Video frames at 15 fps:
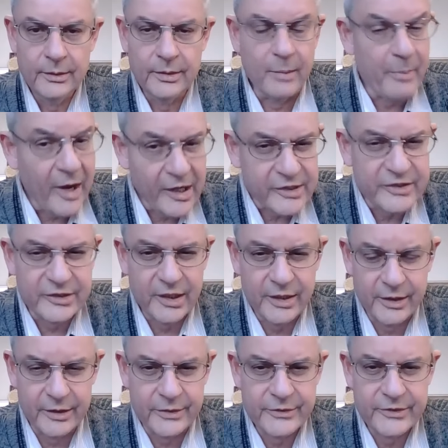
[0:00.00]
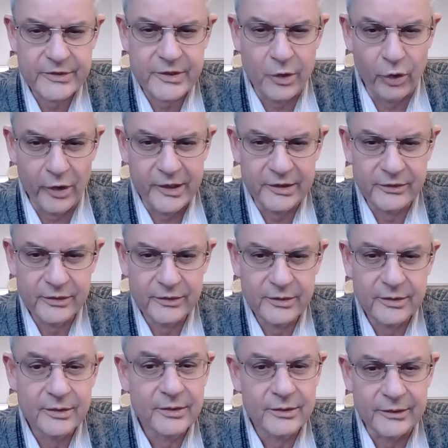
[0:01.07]
The Palestinians call it
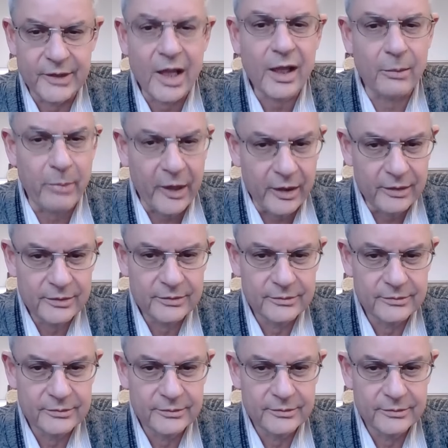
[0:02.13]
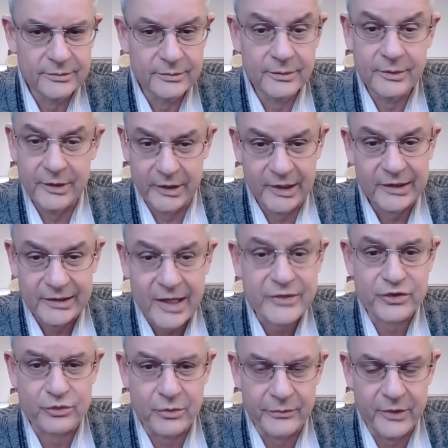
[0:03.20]
Nakba, a
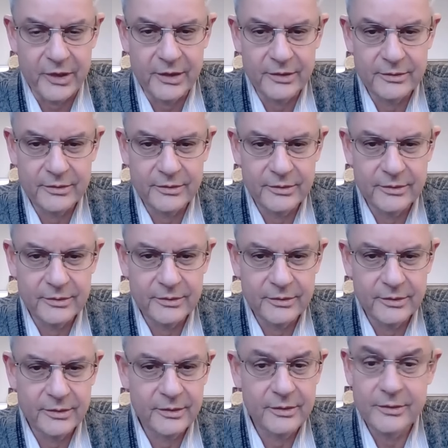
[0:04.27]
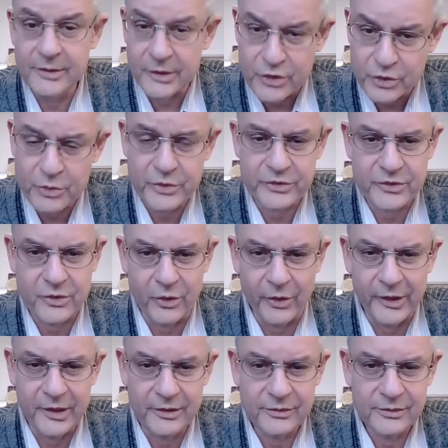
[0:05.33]
catastrophe. The Jews call
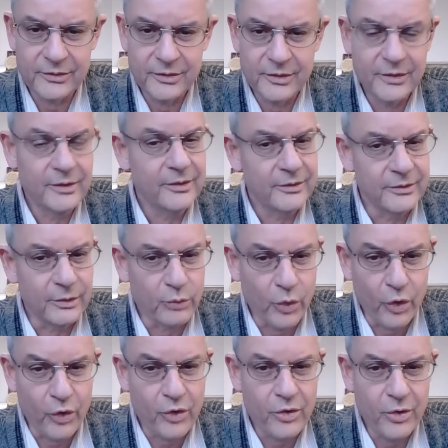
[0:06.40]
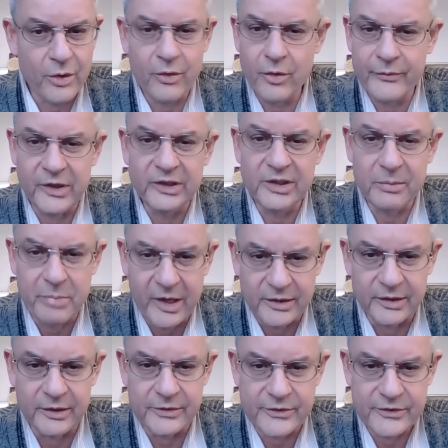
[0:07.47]
it the War of
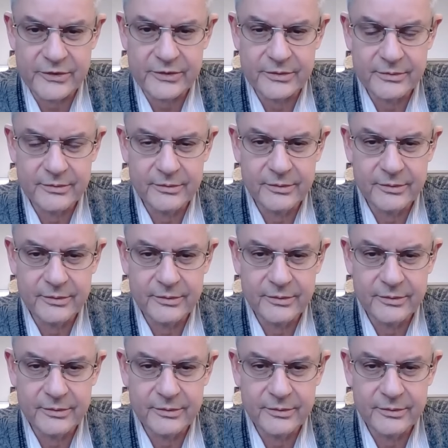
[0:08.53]
Independence.